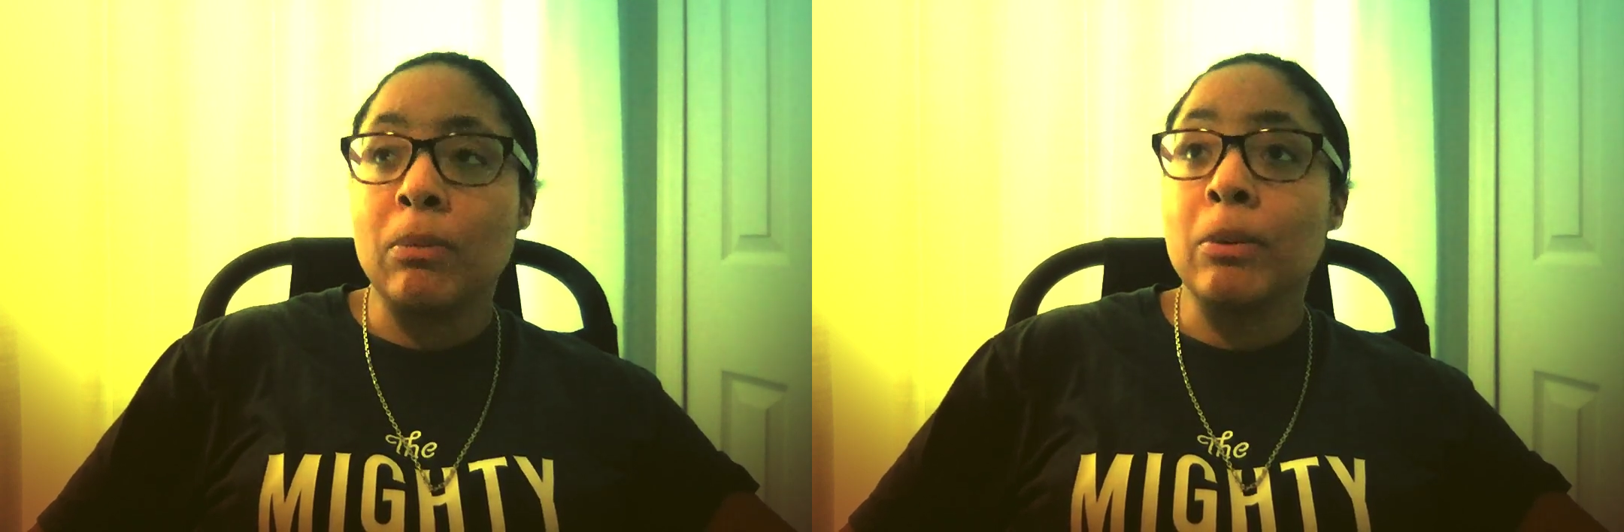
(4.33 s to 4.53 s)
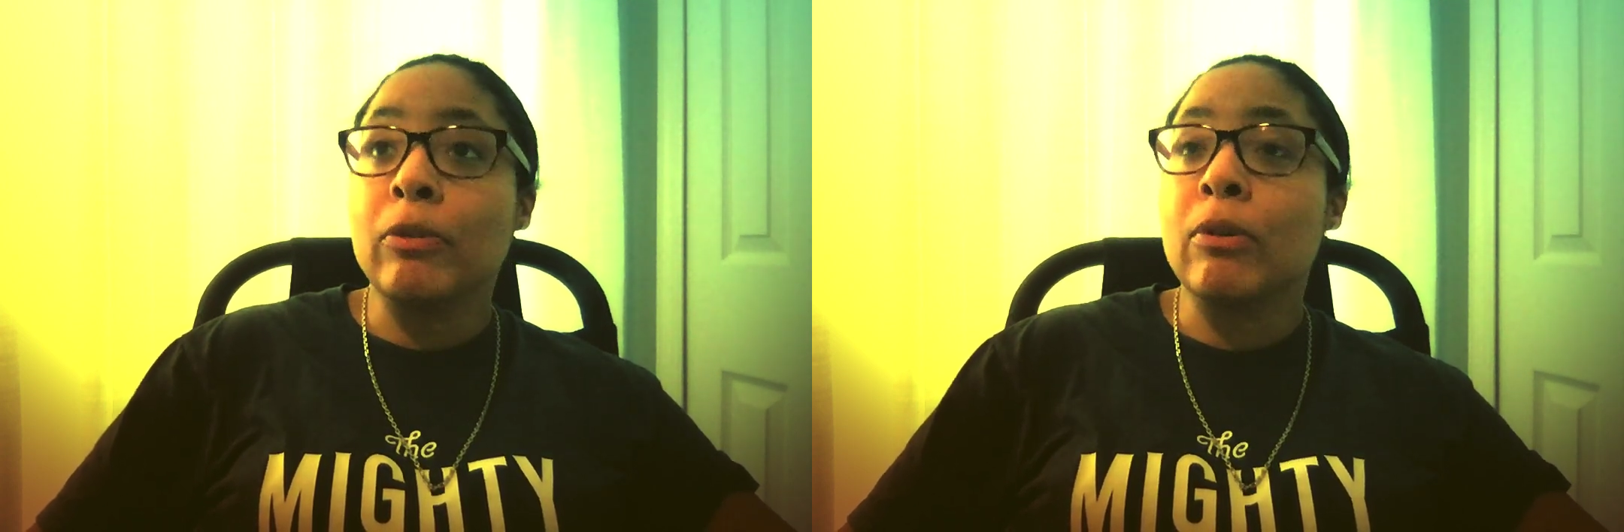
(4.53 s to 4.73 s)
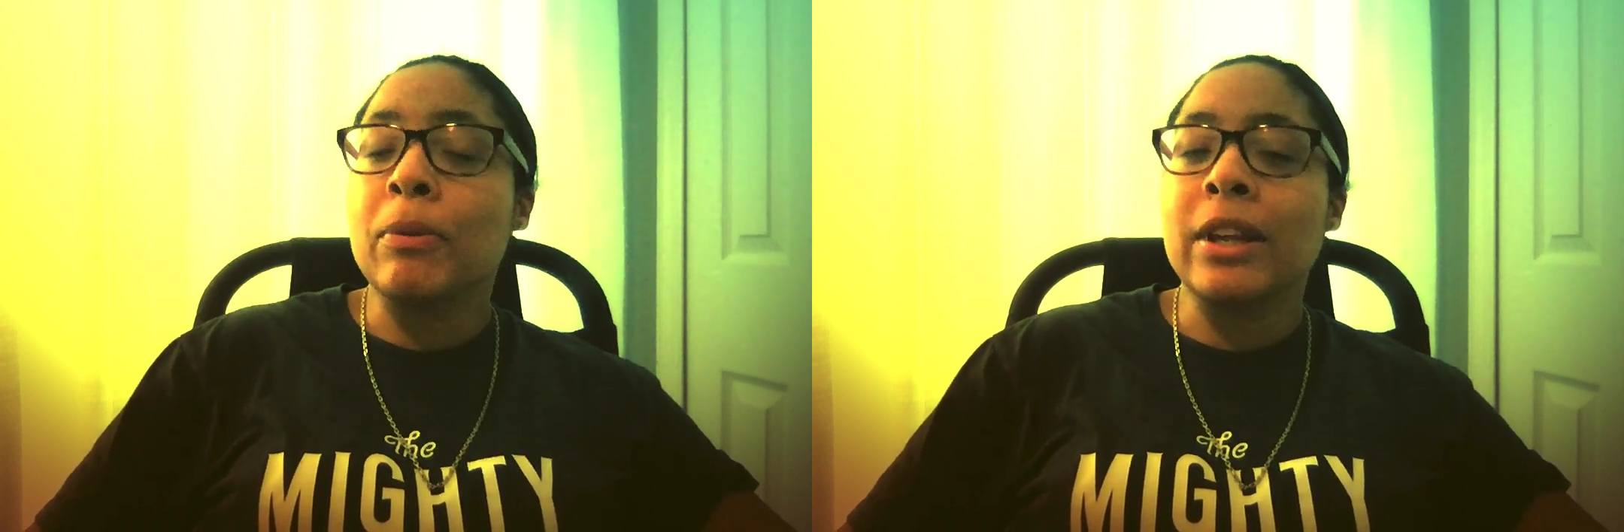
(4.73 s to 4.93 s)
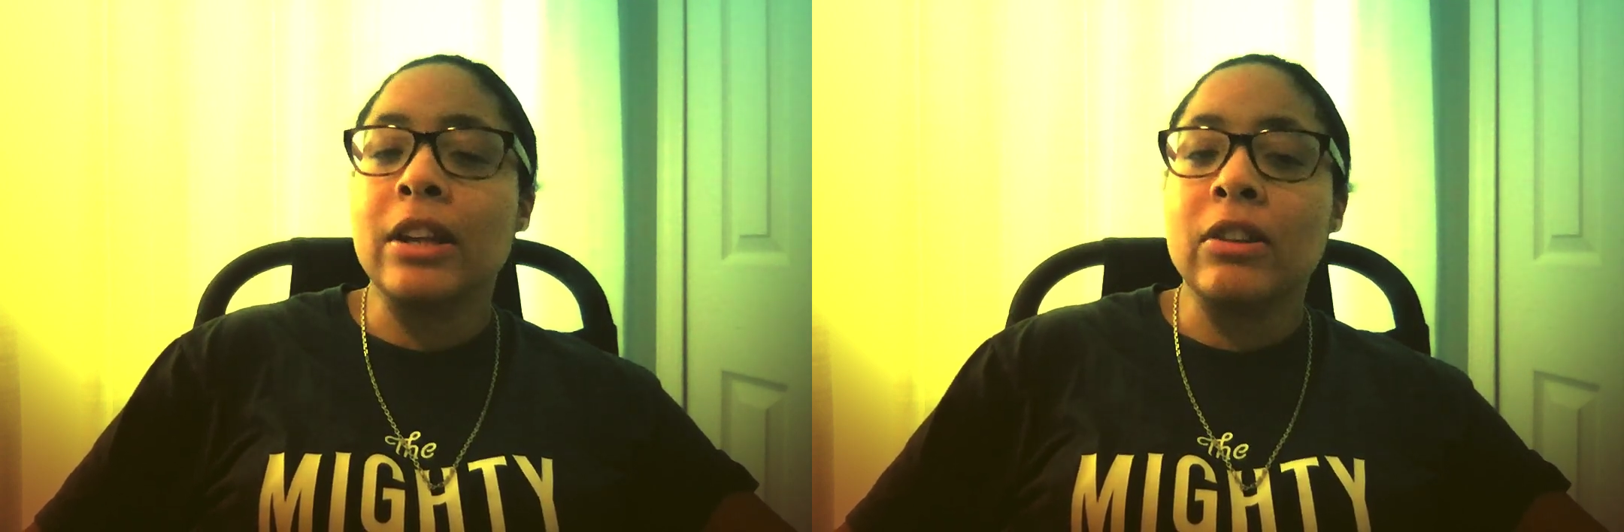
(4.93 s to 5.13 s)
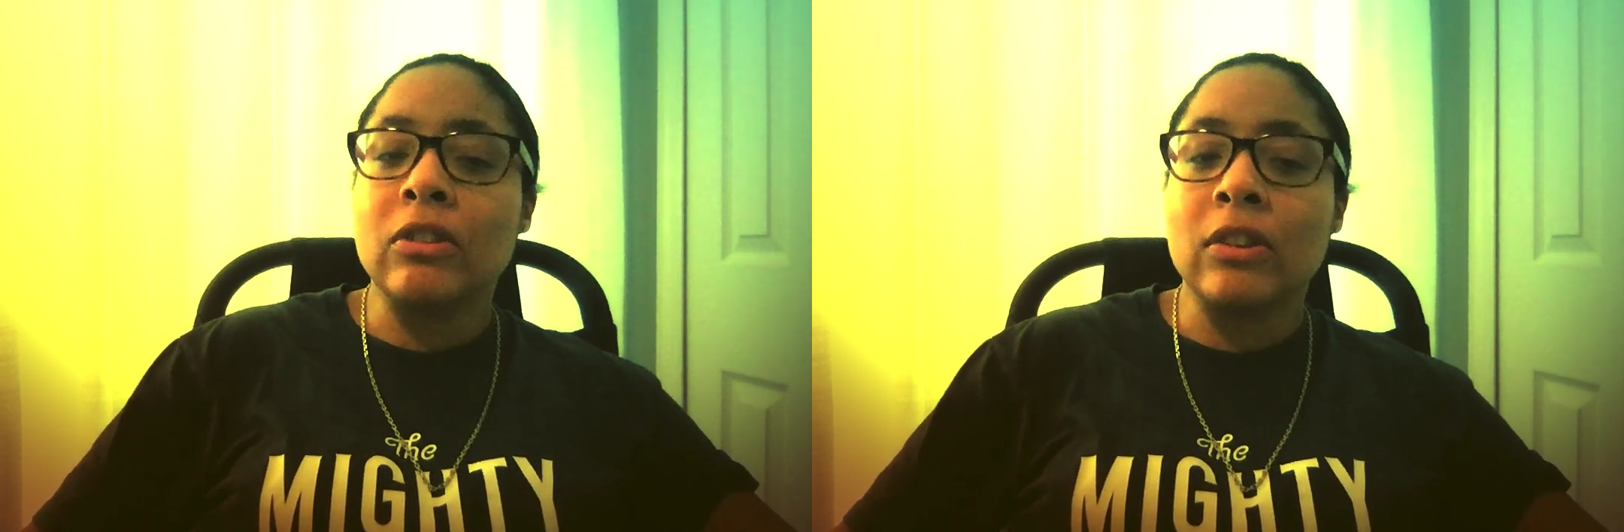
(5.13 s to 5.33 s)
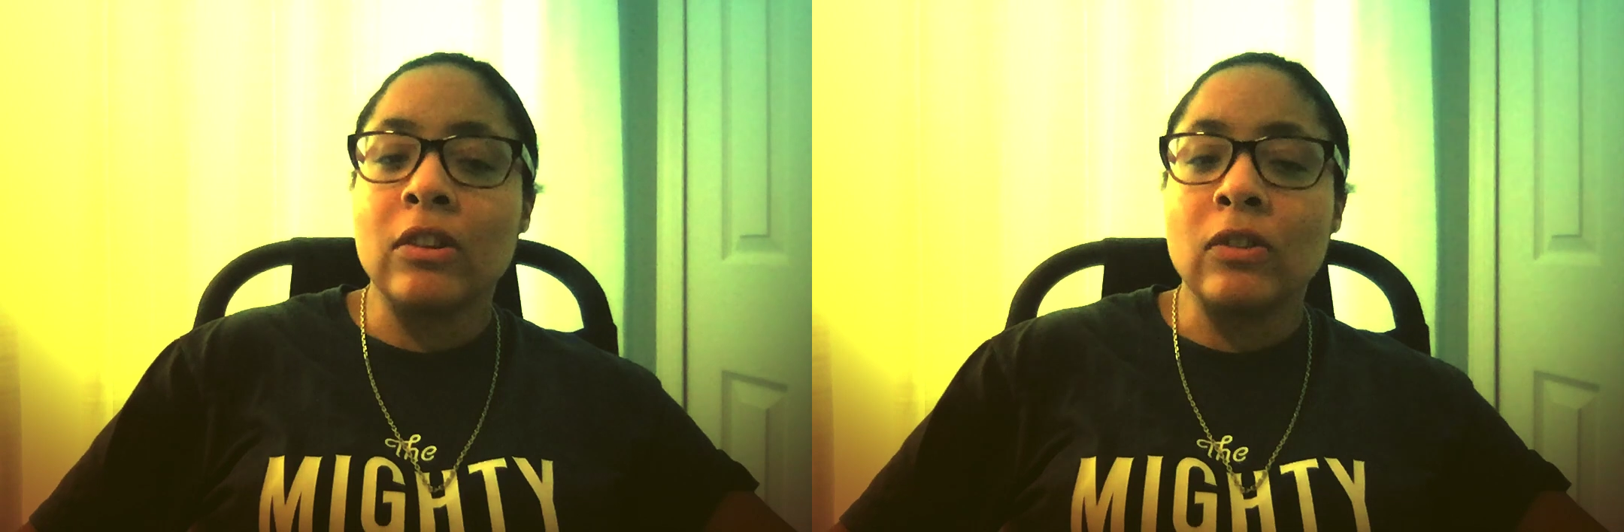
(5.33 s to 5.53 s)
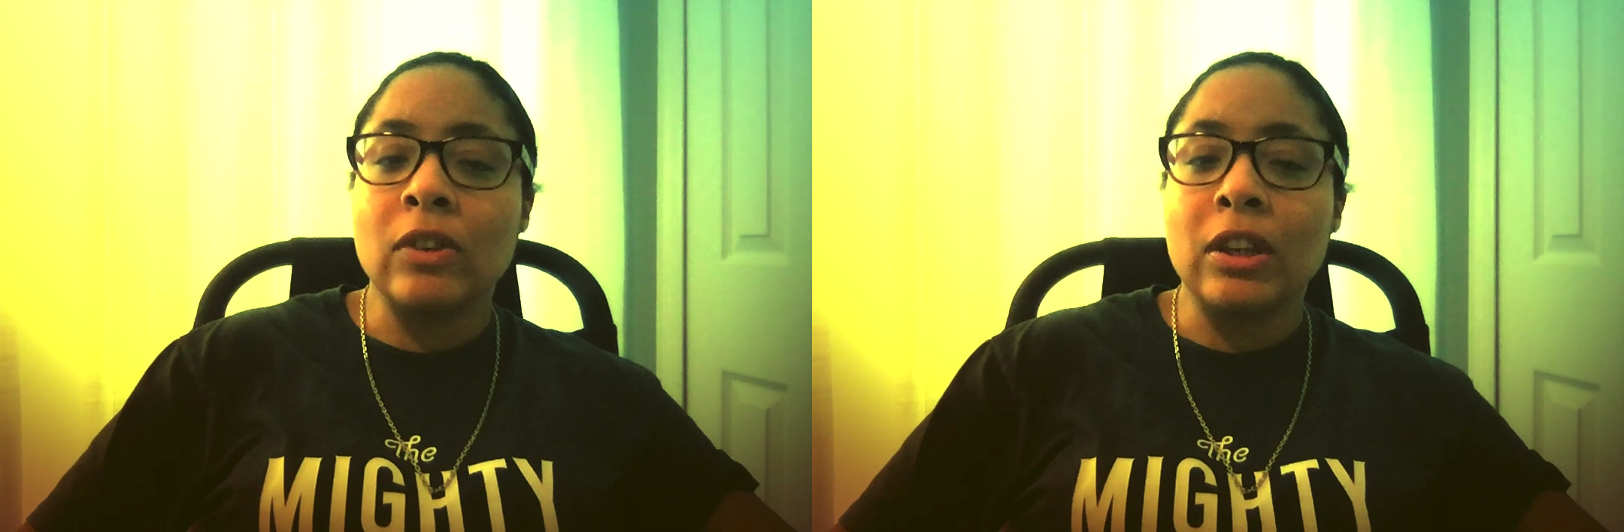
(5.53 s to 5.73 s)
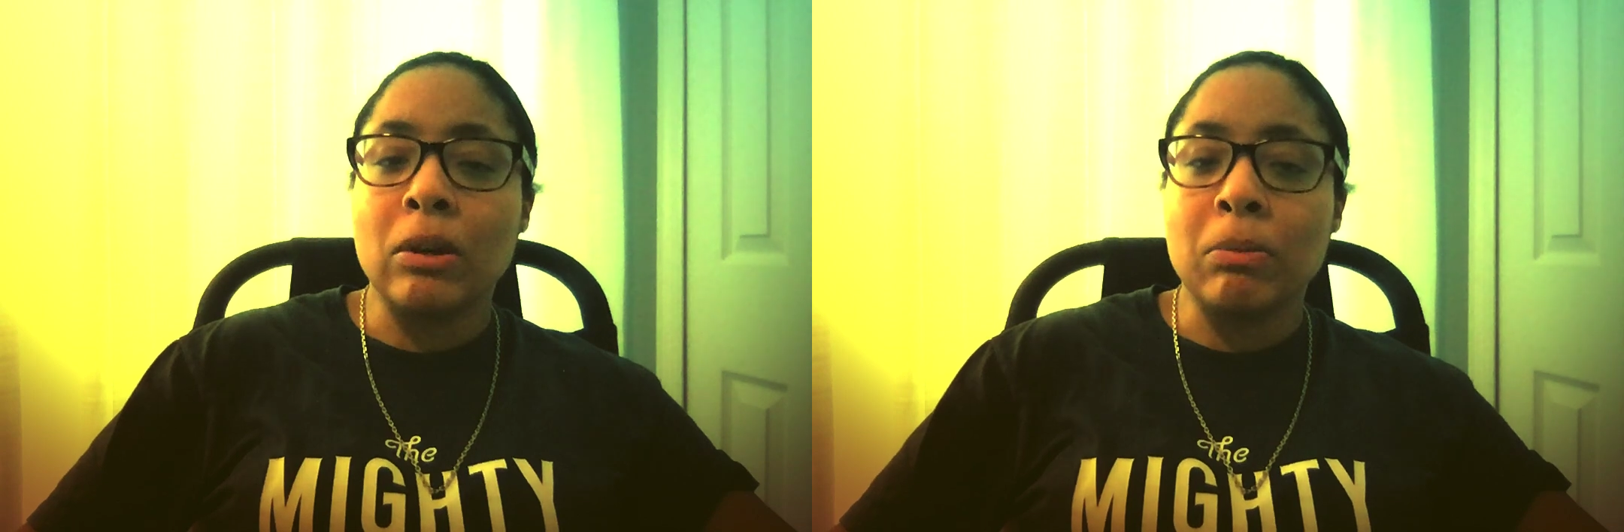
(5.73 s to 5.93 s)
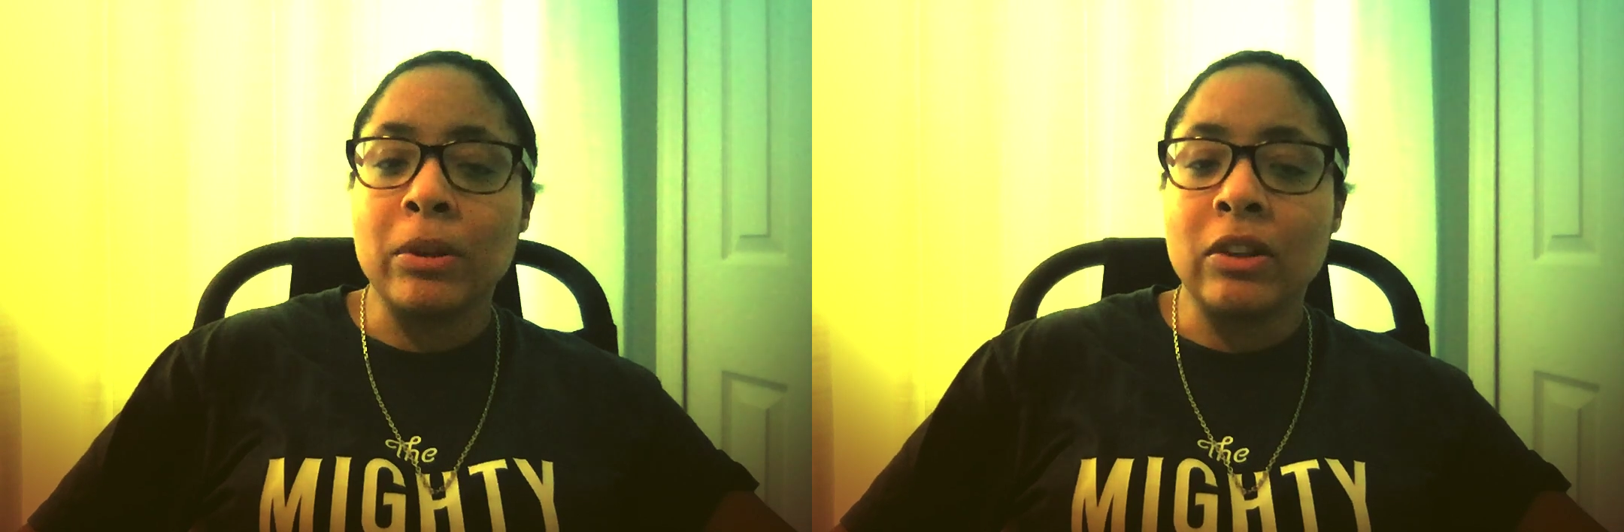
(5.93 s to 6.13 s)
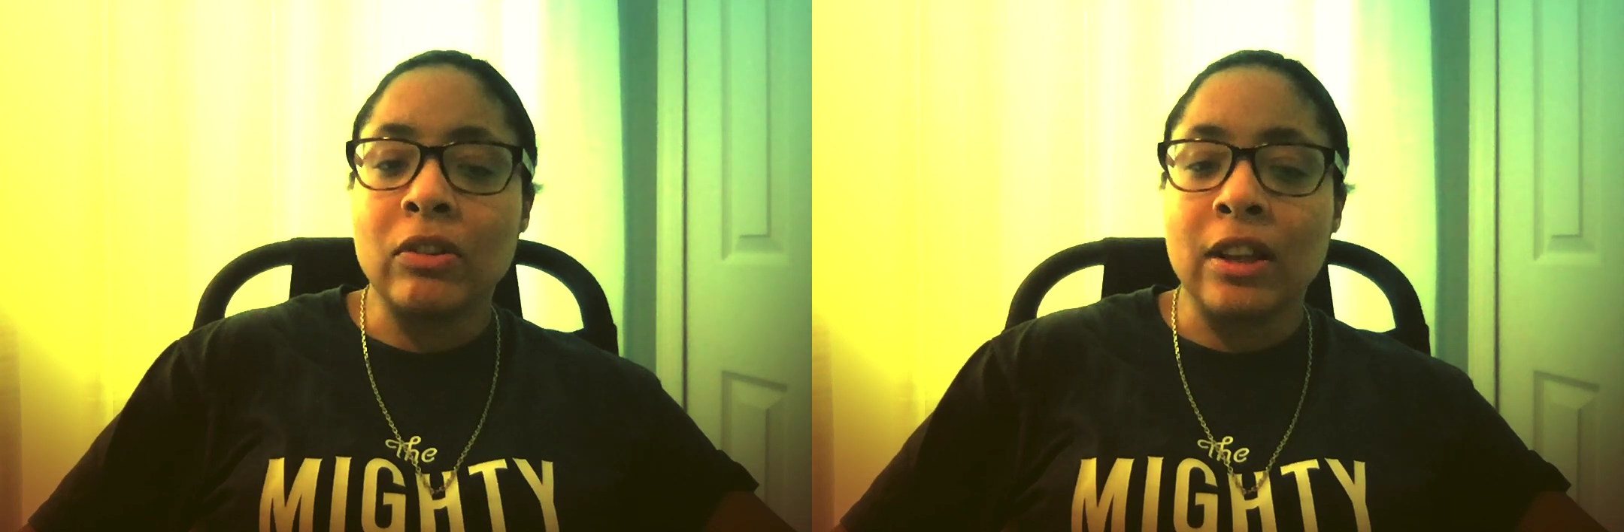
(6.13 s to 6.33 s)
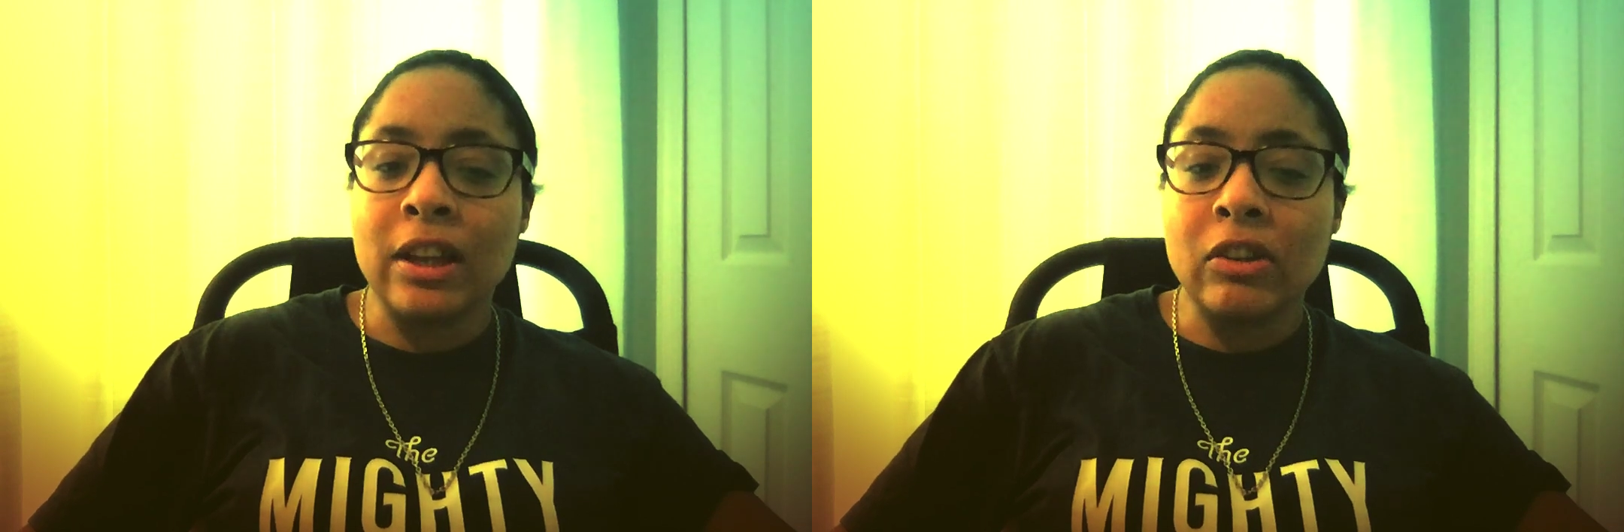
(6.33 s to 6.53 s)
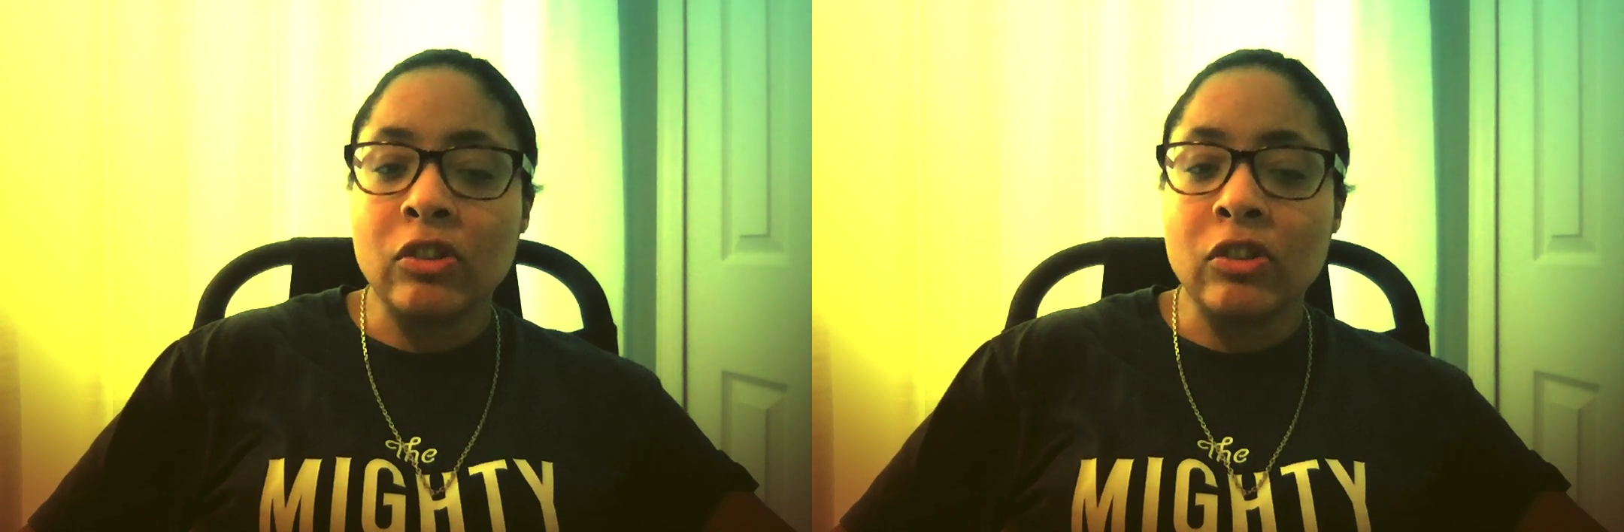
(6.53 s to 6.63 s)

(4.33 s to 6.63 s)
And before we get into this video, please like,